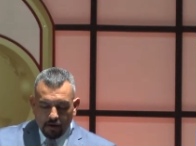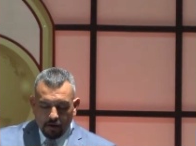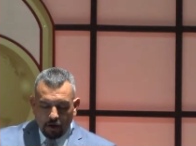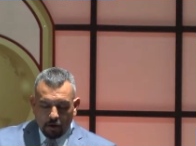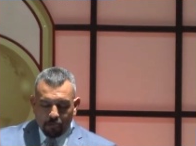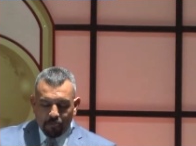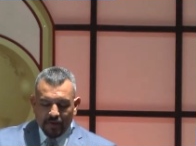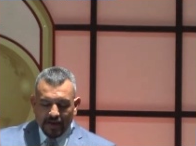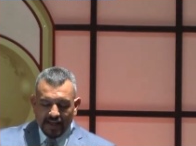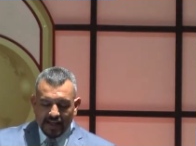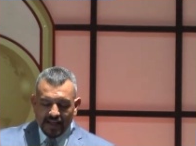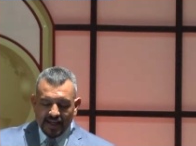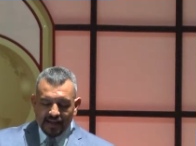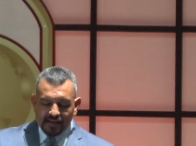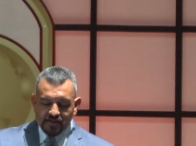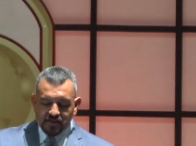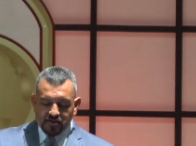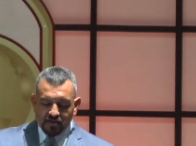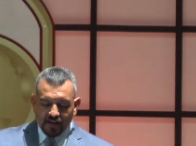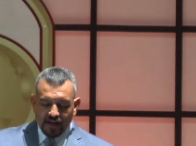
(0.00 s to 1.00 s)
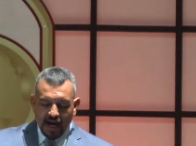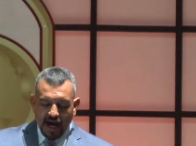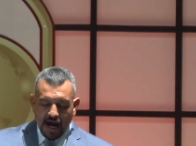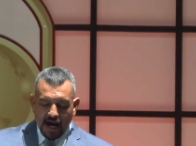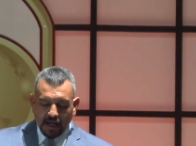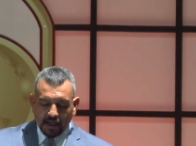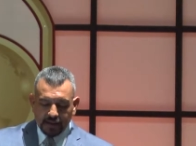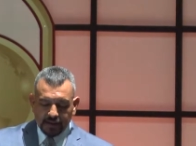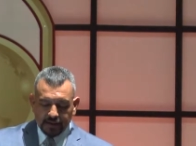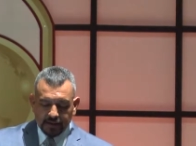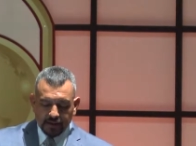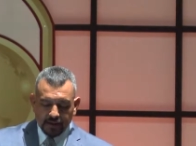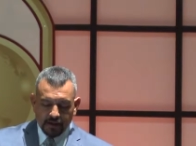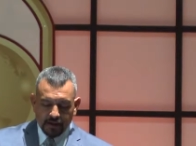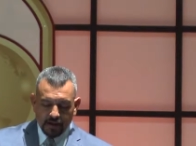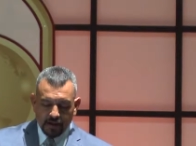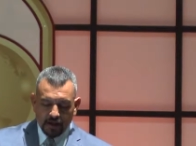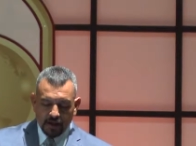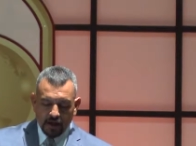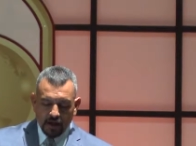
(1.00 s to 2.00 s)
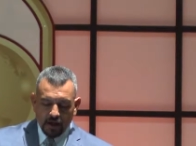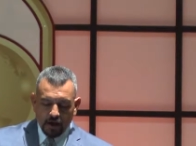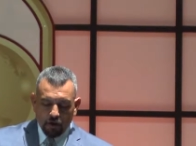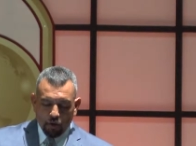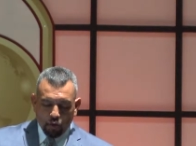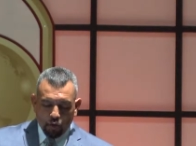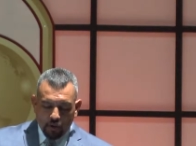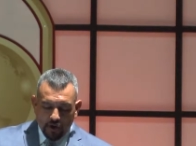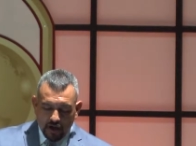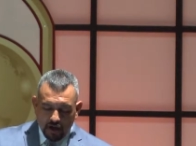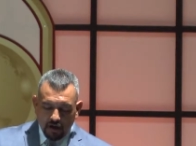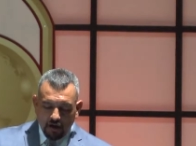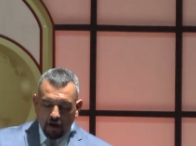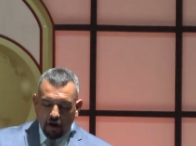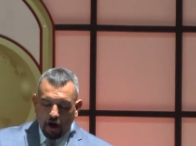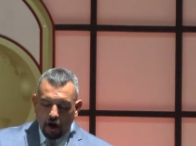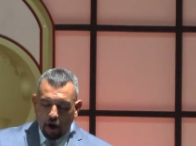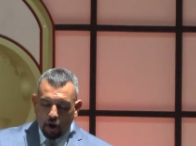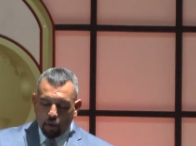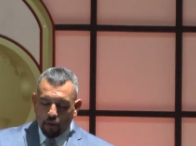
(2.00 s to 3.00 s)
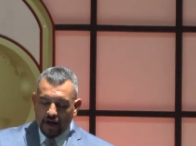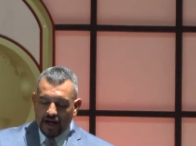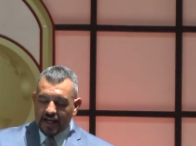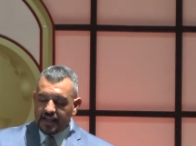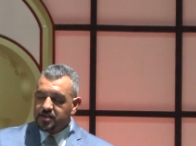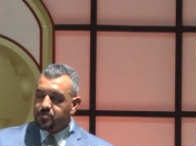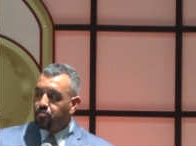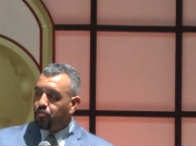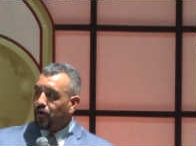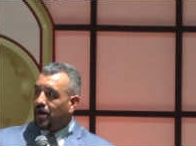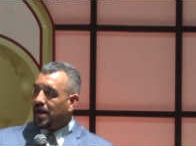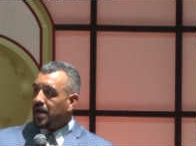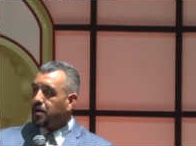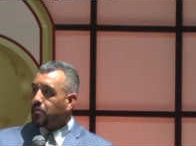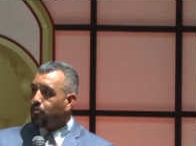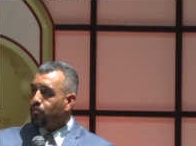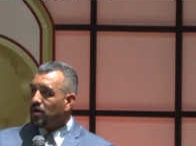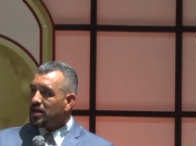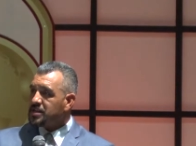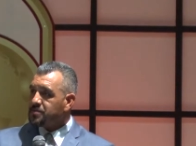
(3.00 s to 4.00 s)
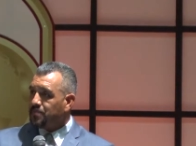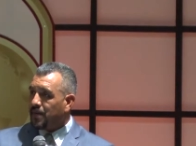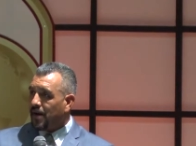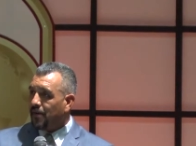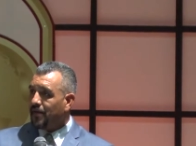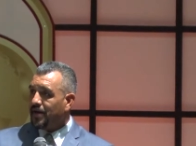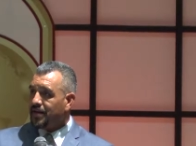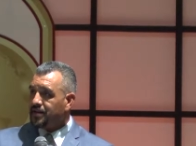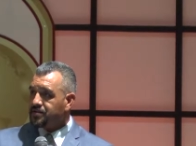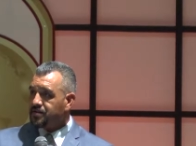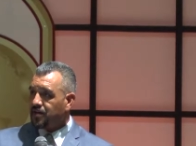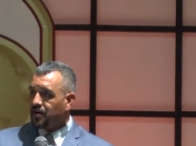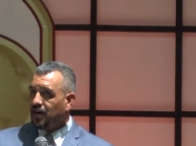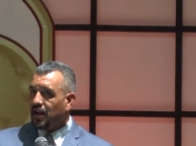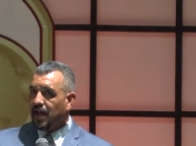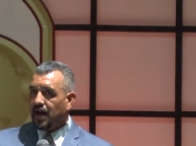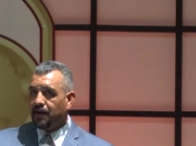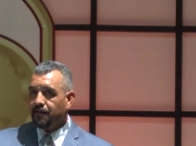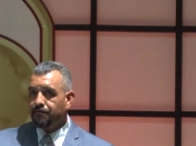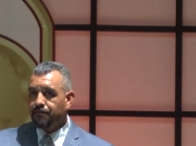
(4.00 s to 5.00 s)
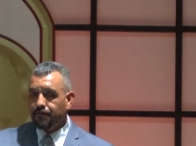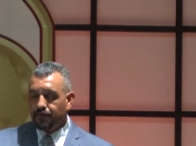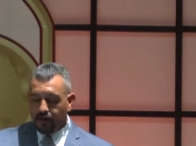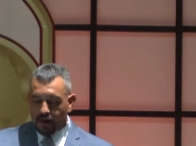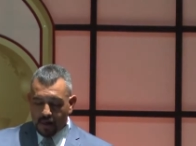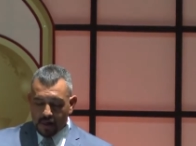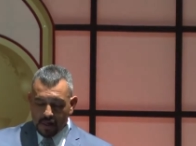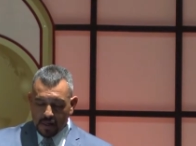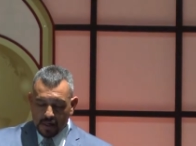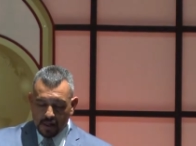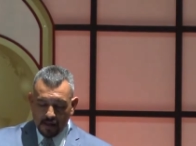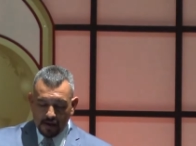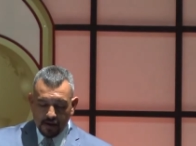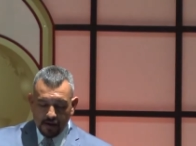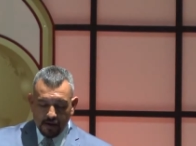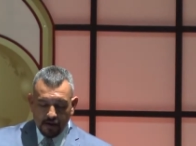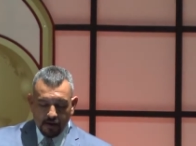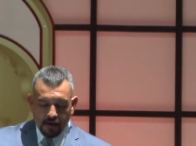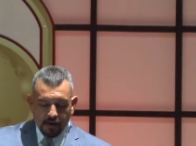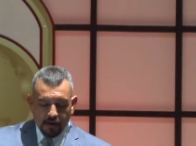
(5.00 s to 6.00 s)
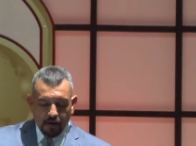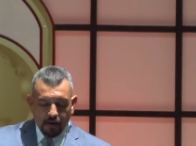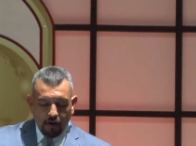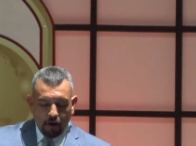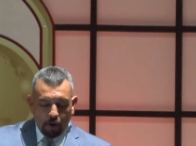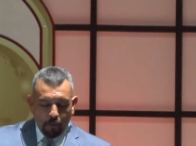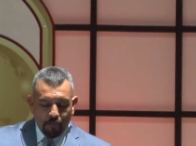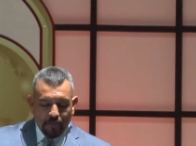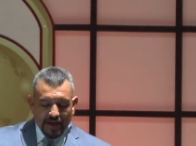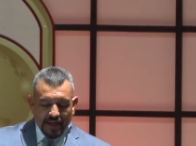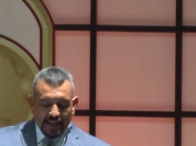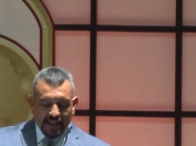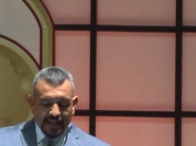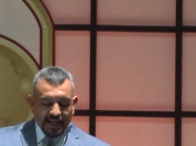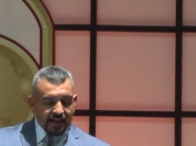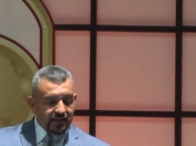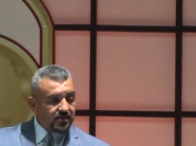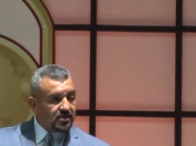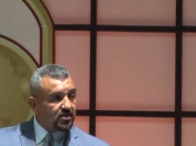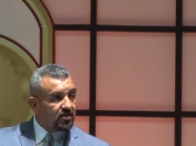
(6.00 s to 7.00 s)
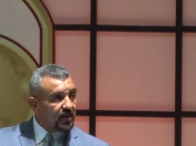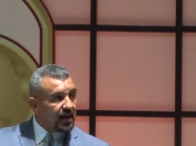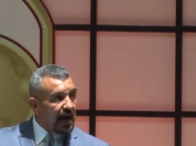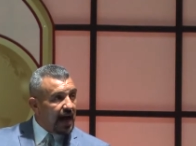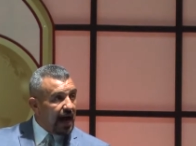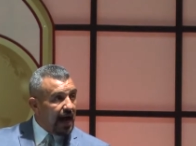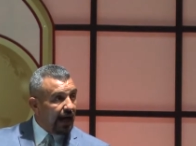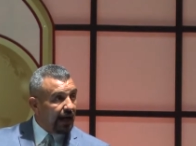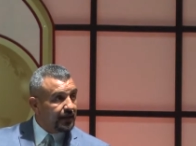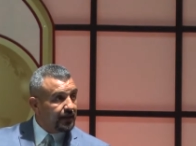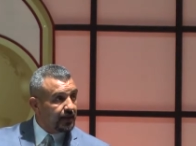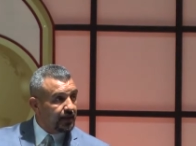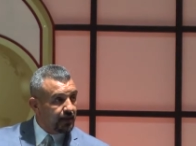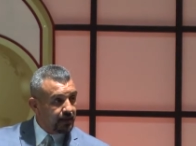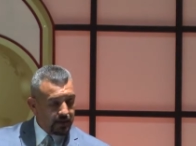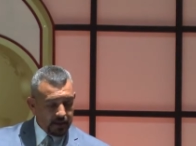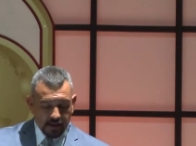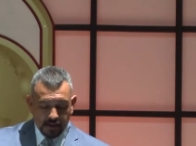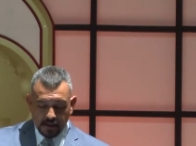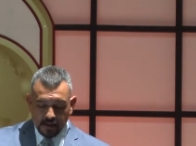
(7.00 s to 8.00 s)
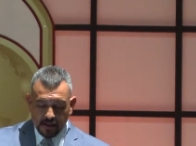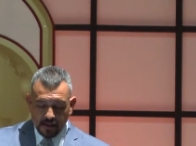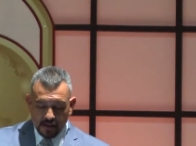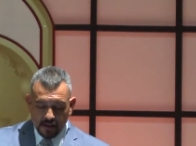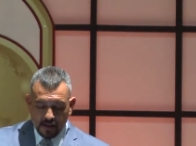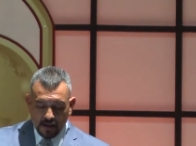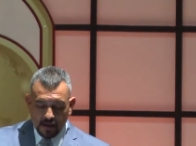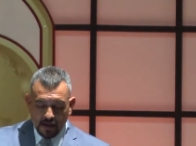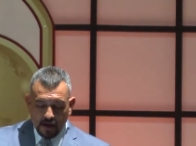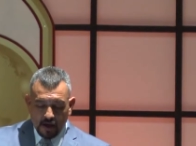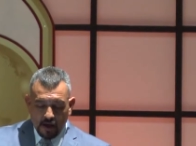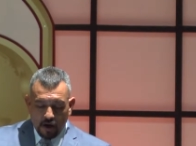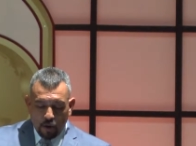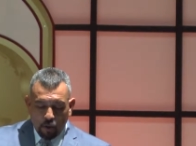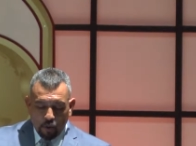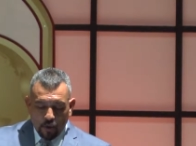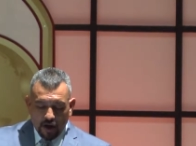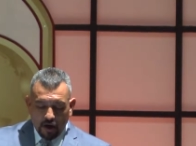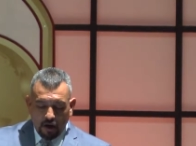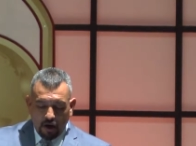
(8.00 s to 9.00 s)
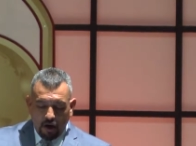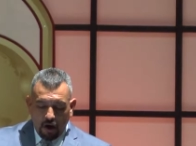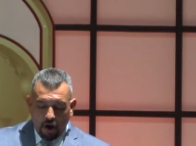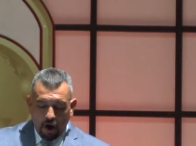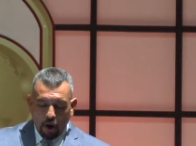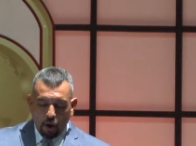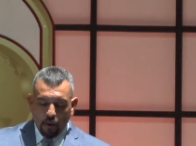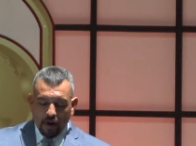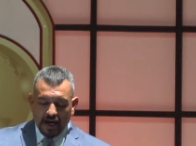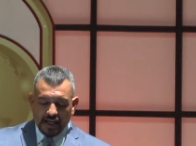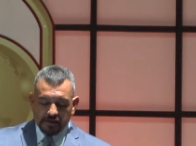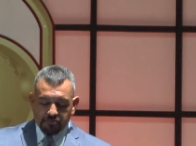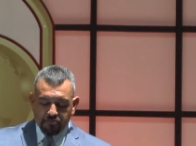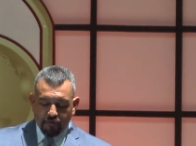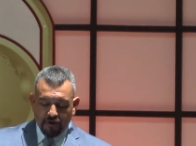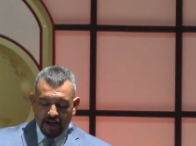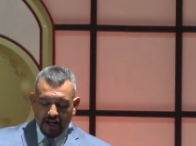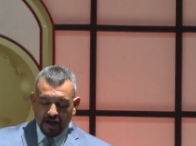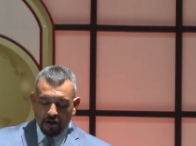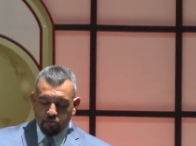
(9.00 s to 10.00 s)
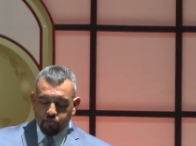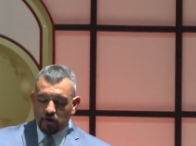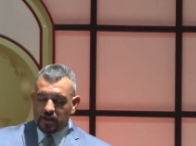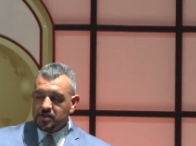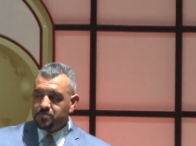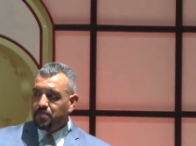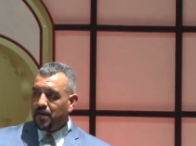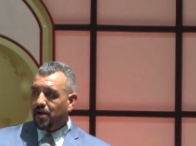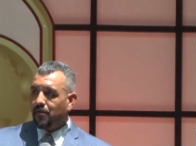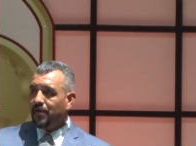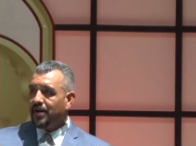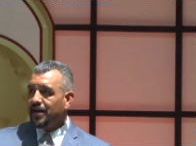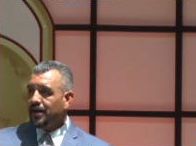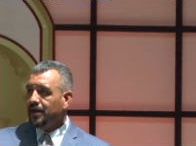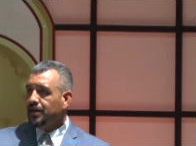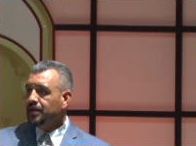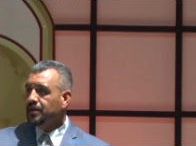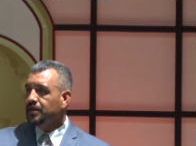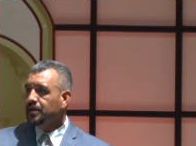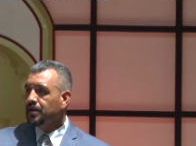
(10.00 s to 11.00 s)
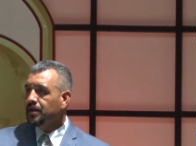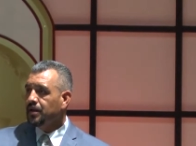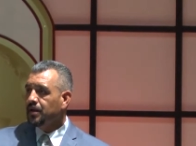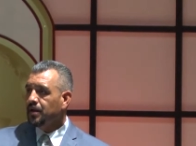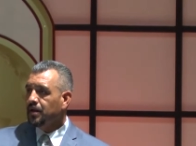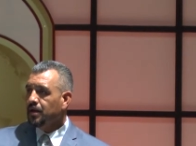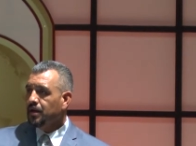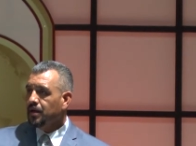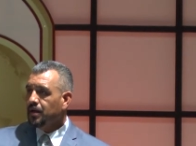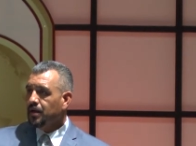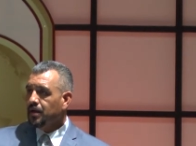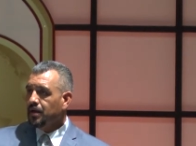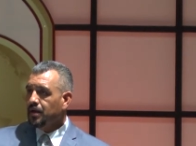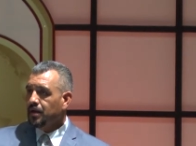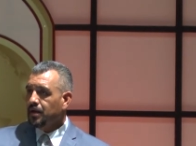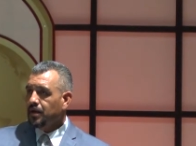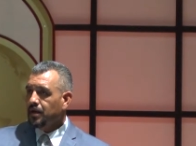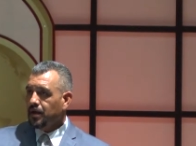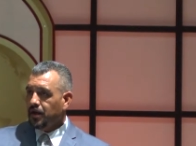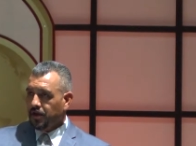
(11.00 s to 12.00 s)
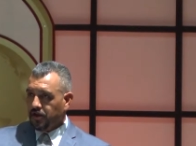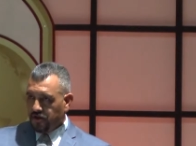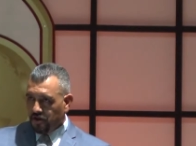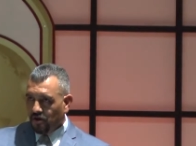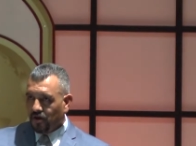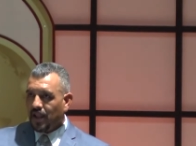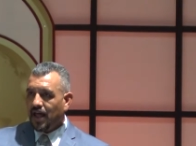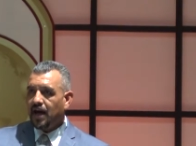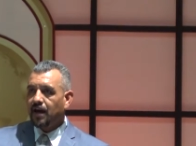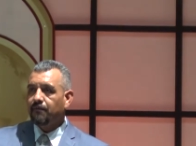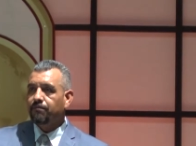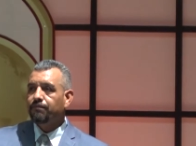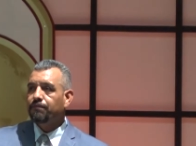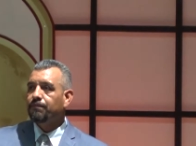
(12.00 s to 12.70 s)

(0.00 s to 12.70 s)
obedience to God will always bring prosperity to your life. Obedience to God will always bring prosperity in your life.